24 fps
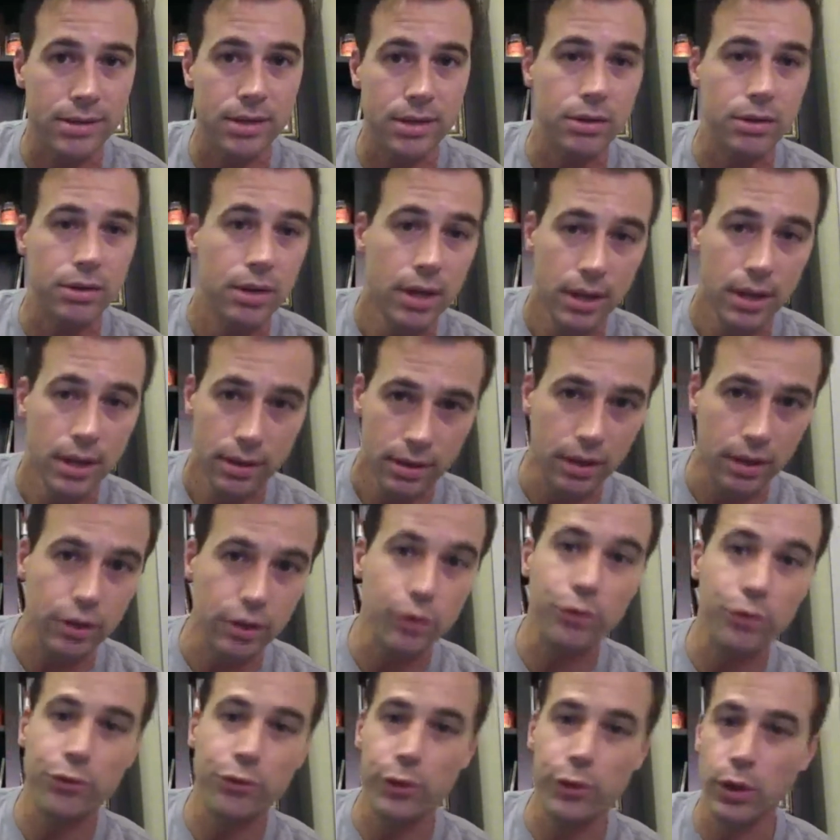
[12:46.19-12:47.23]
that
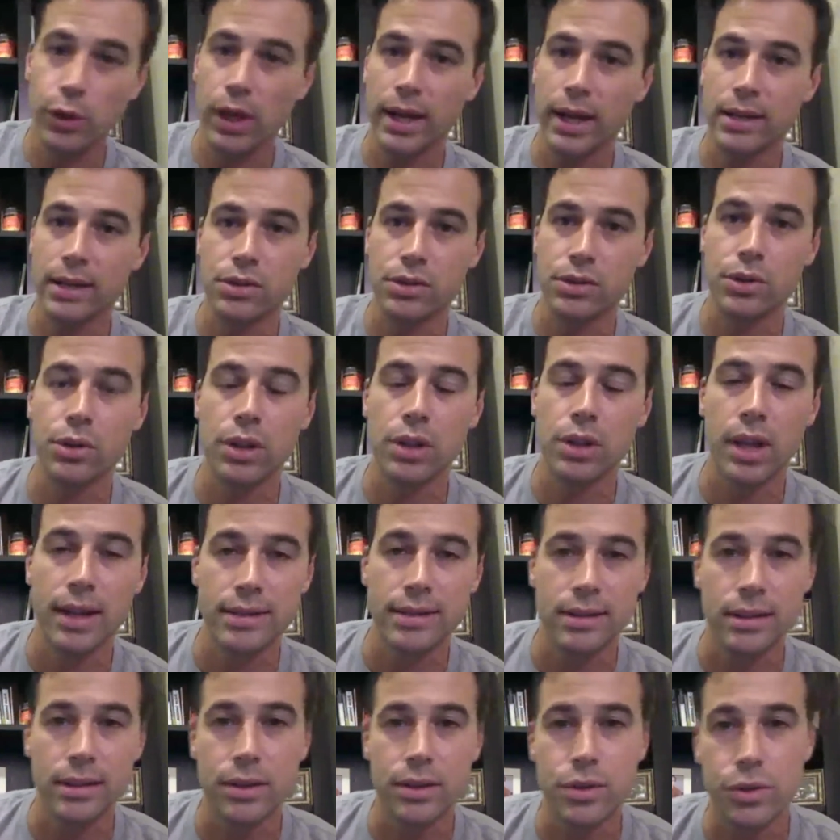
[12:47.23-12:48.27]
you feel like is a good
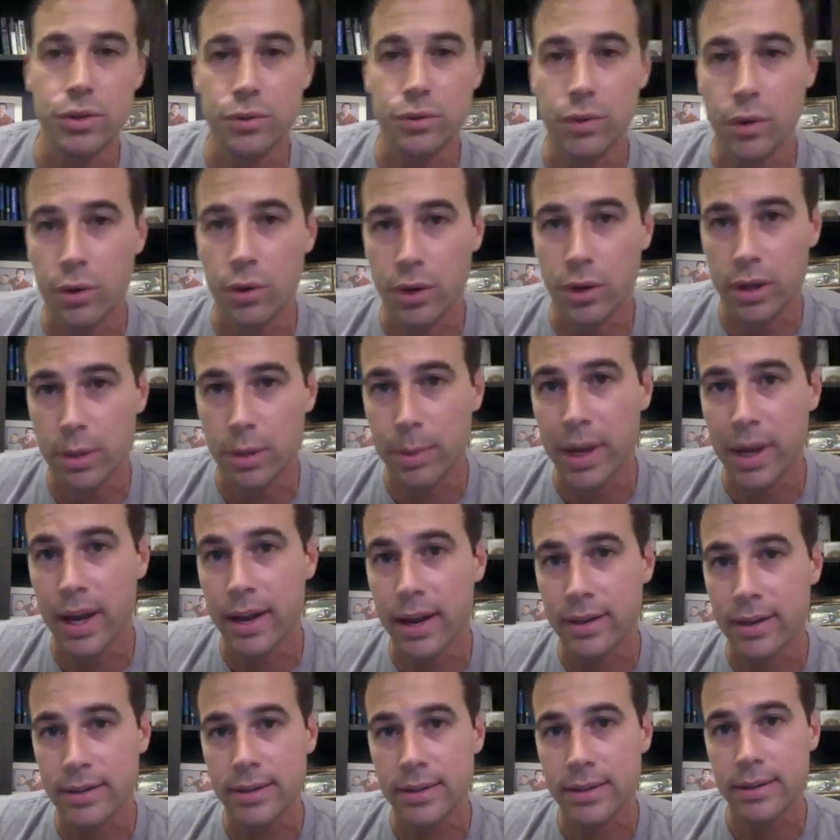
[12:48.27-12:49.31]
lesson that you've learned in the
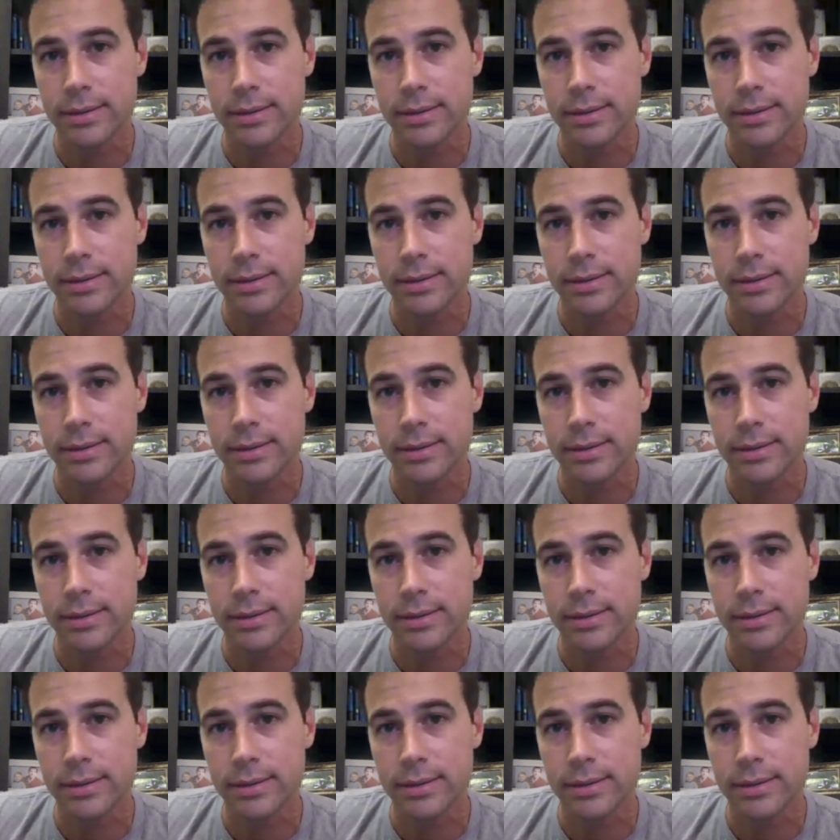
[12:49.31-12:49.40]
past?